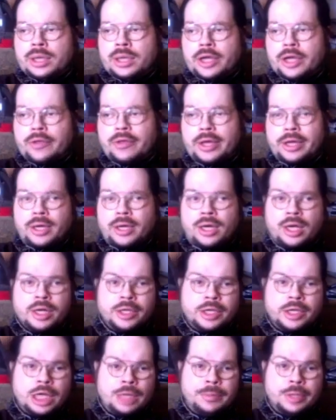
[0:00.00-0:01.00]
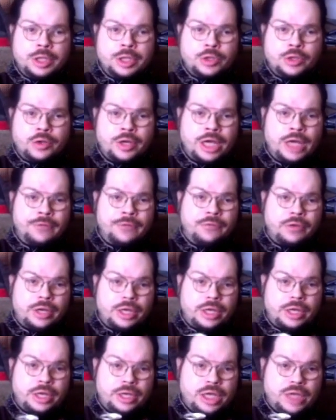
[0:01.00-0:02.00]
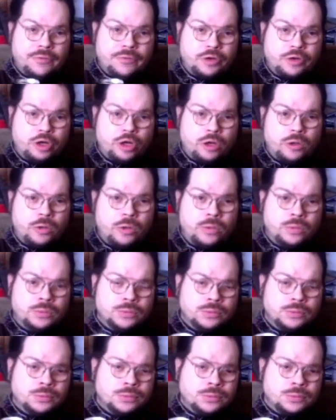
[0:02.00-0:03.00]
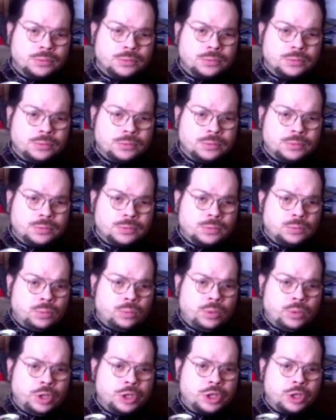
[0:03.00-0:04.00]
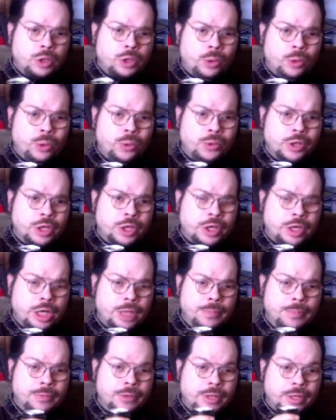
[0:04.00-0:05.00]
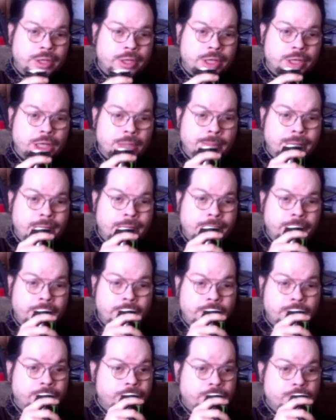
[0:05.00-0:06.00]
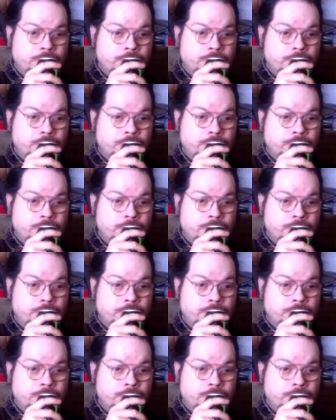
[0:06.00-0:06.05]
It's like oncoming traffic. You never know which hole the cum's gonna come out of.